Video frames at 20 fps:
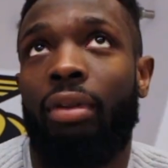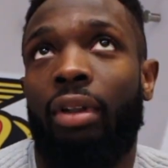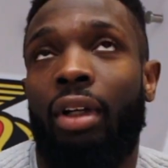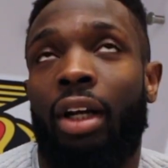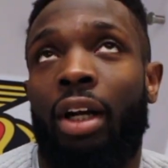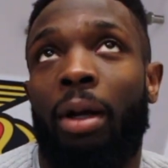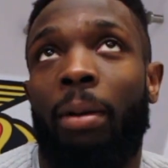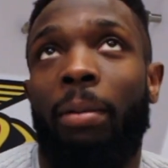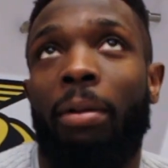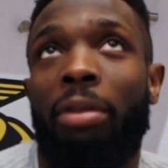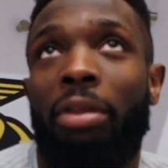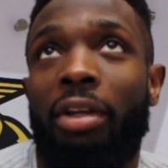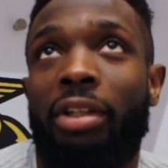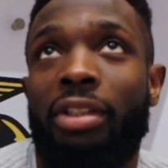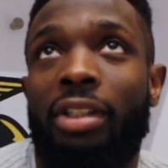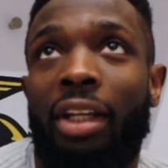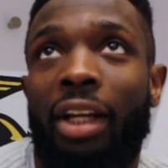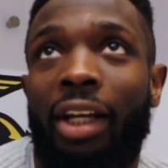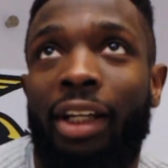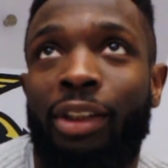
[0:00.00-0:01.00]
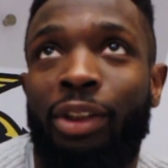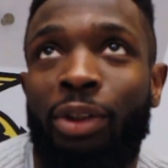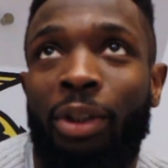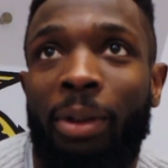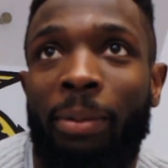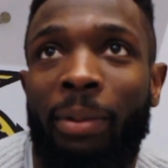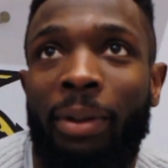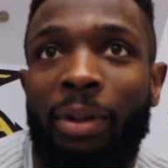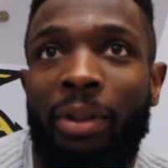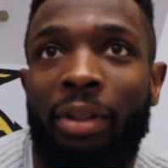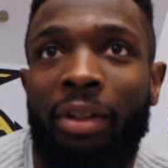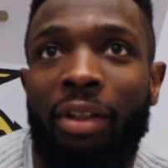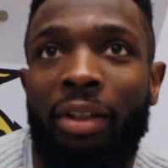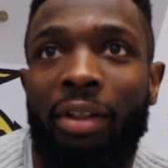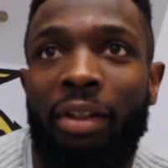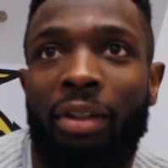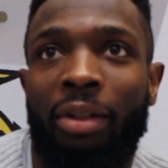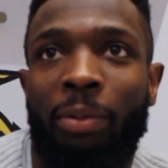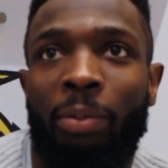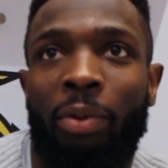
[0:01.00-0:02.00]
A couple of things that I enjoy about
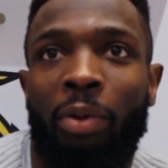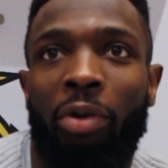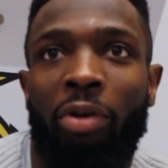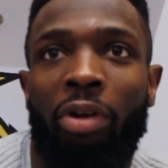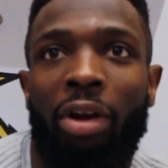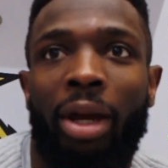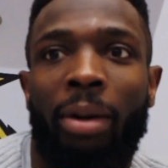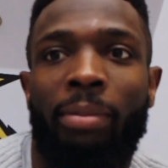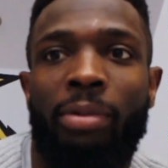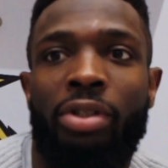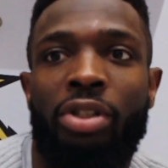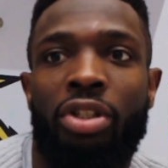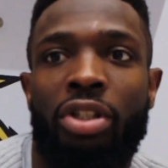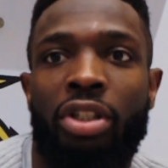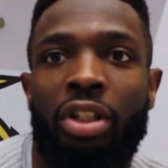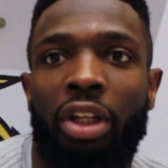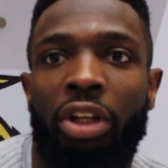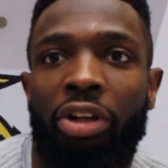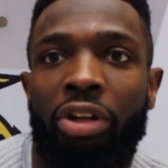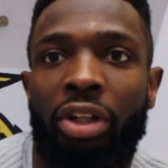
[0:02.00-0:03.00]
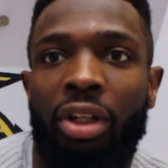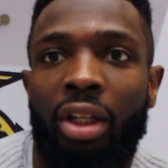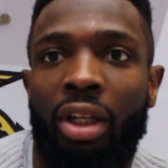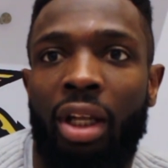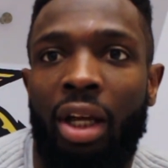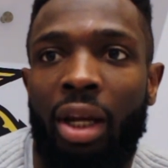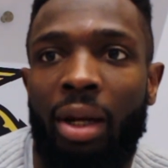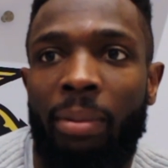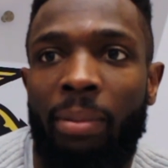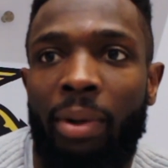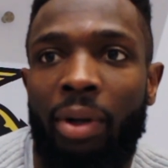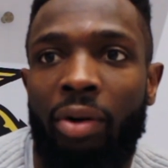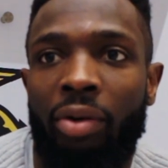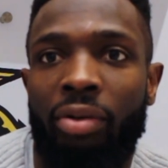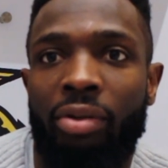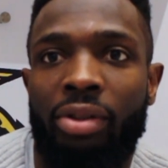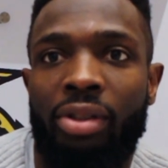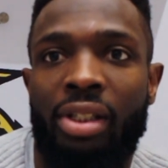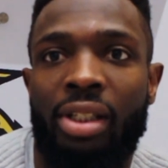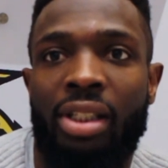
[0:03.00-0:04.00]
the, the program is just learning a lot
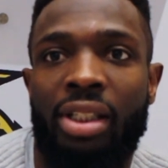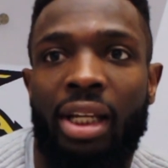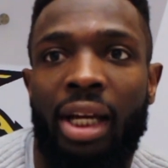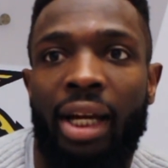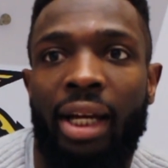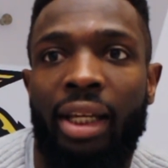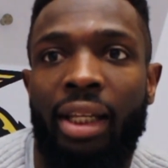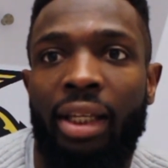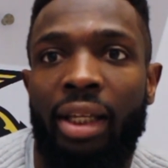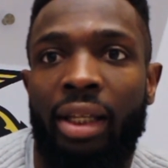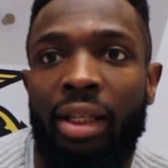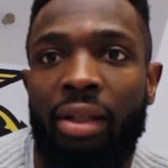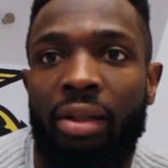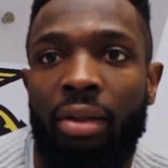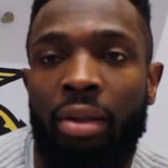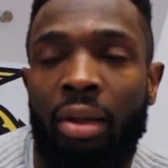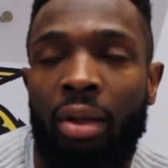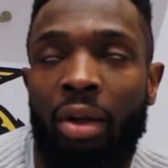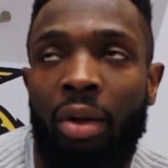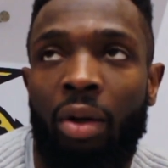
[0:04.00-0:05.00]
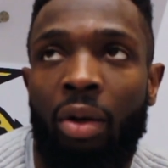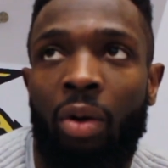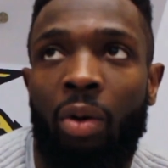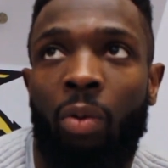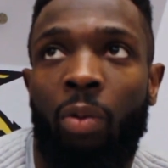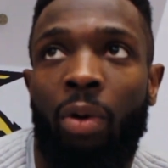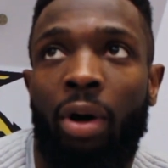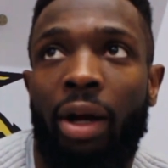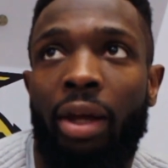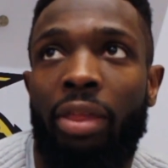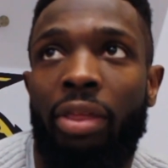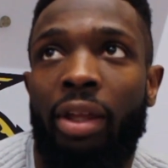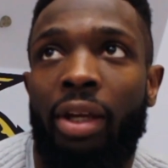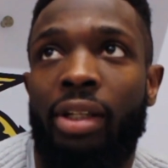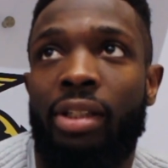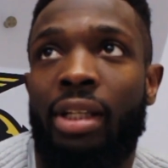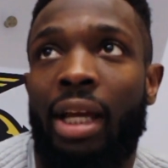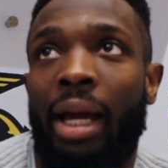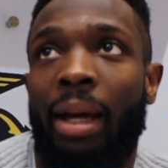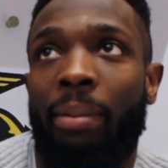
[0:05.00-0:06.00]
about society and why
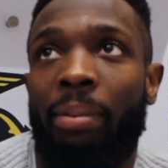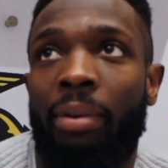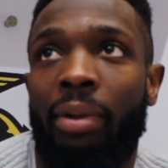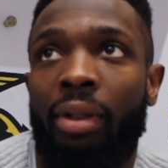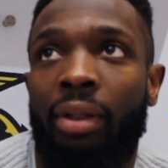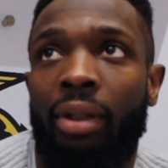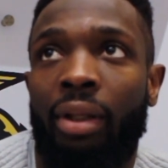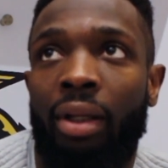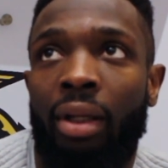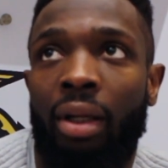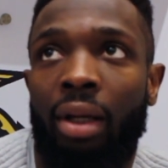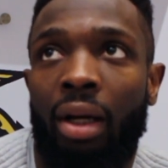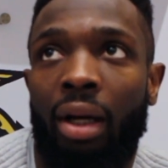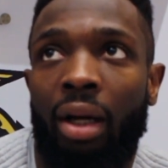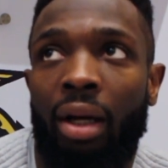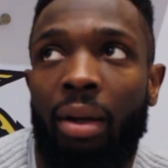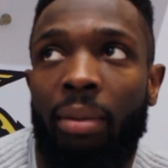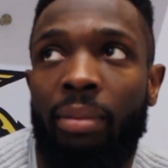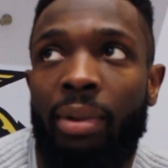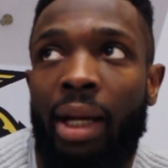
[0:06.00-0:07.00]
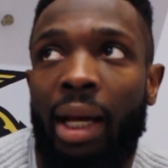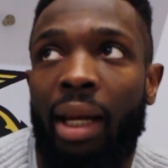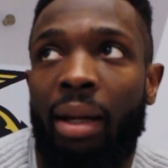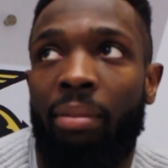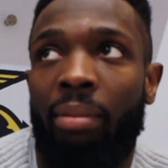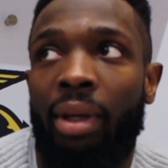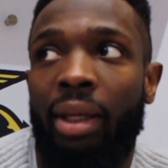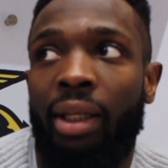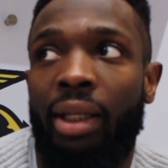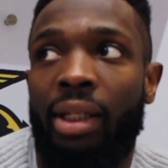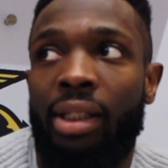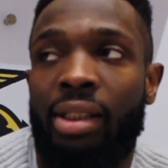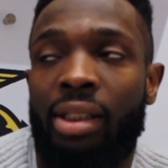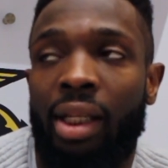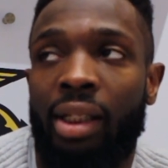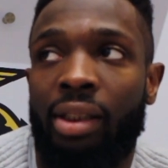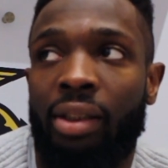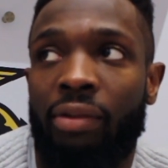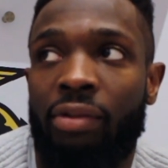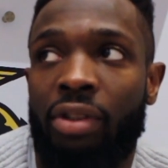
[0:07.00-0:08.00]
things happen. Um, kind of making
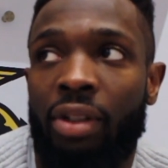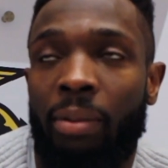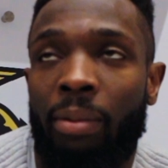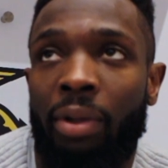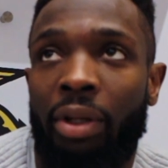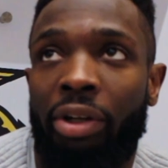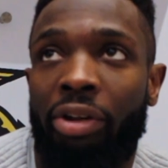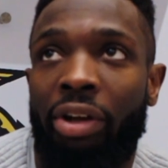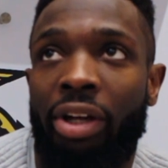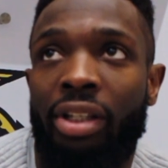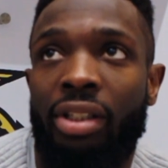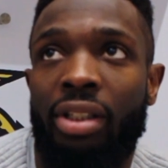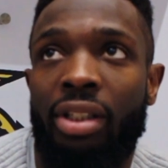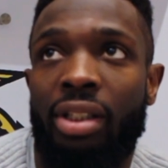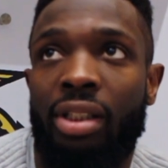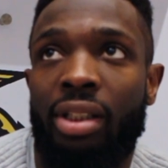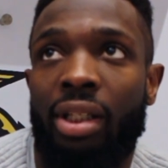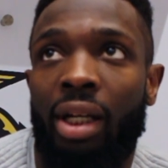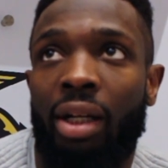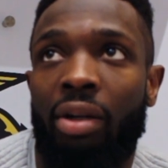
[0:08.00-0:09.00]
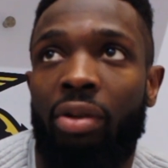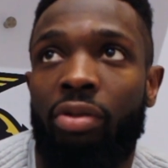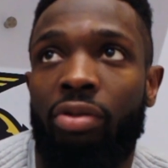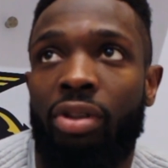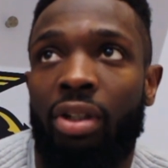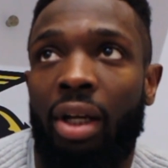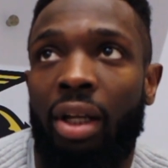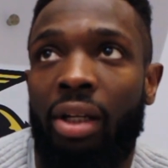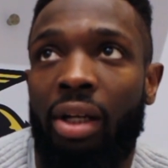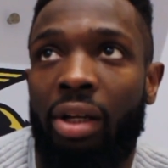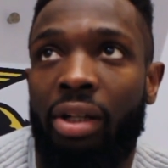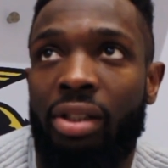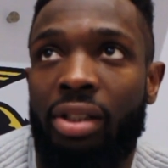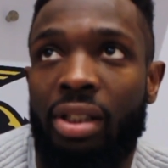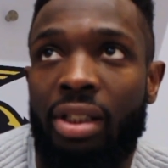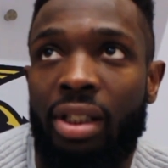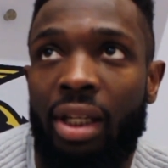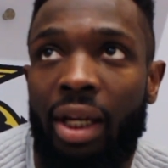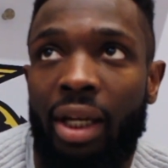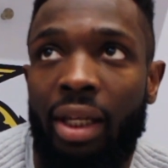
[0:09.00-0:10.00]
sense of some of the craziness that goes on in our
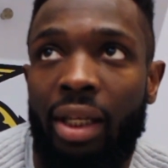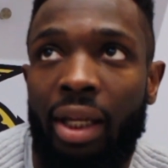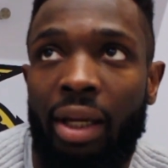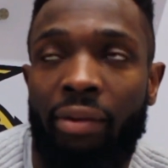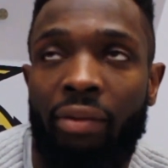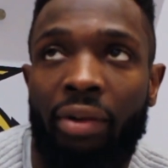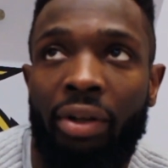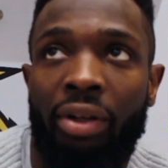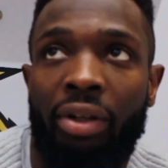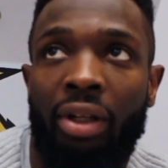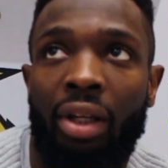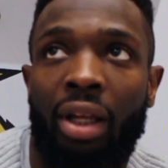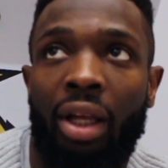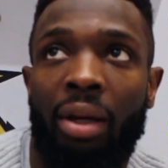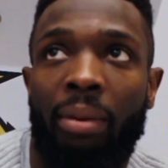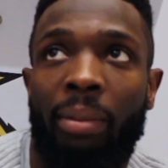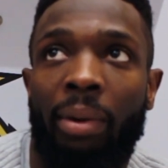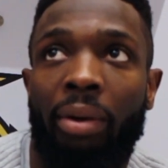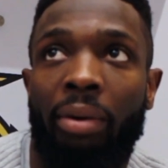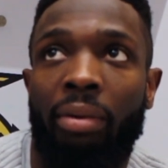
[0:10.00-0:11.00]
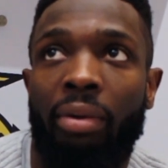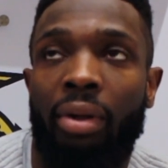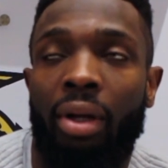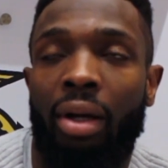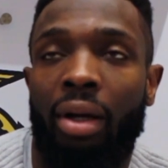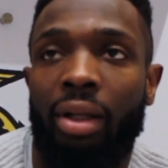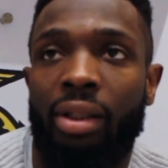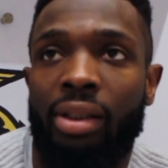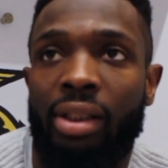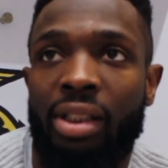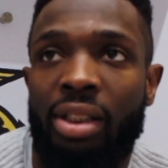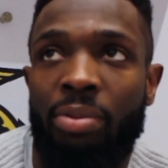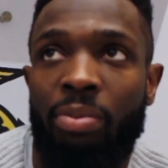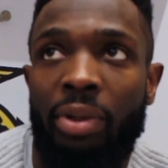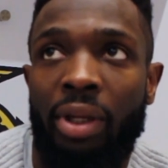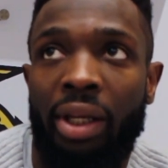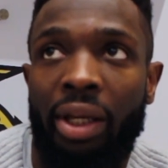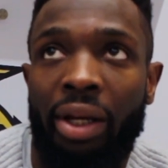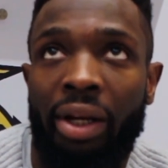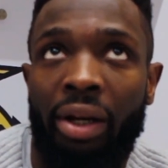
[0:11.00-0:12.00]
society. I've learned a lot about uh, since
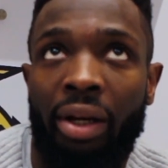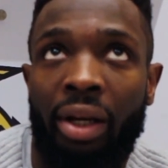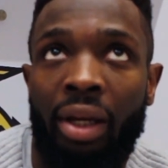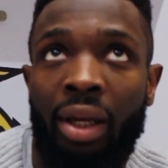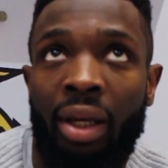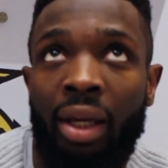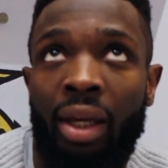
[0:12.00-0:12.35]
being here.